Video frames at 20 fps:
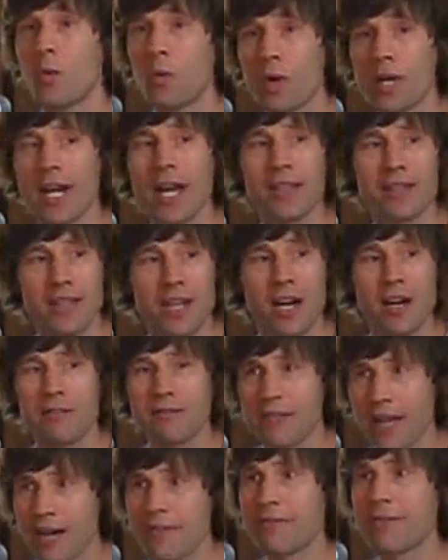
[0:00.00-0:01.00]
what I
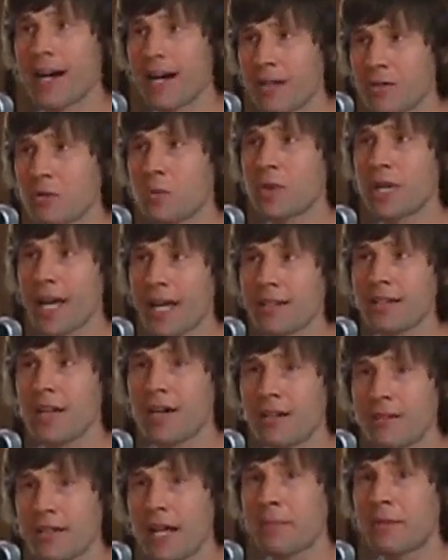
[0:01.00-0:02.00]
loved. I found what I
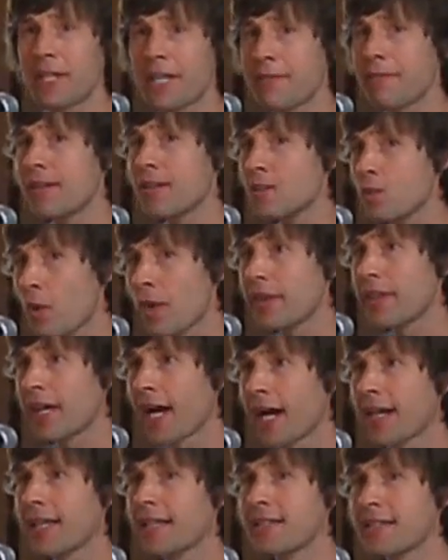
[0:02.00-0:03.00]
loved. I mean, if there's one thing
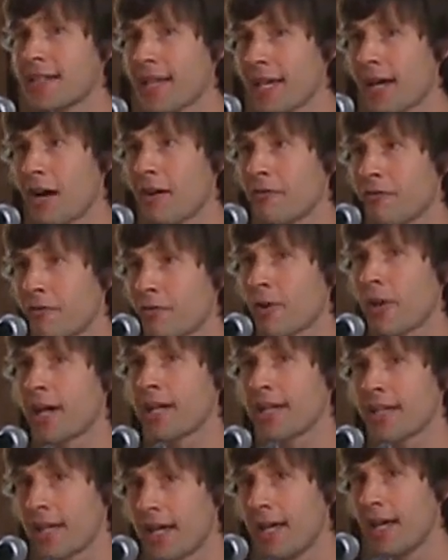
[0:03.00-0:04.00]
I can say up
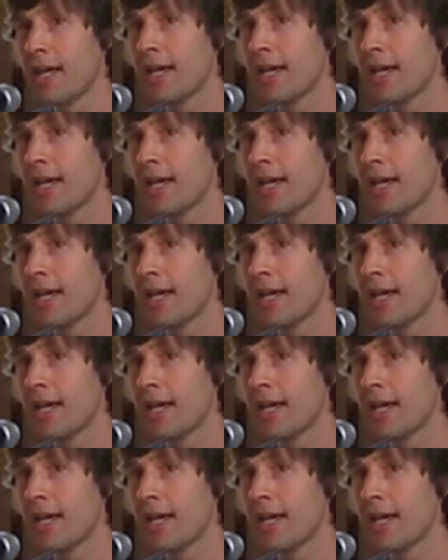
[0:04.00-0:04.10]
front,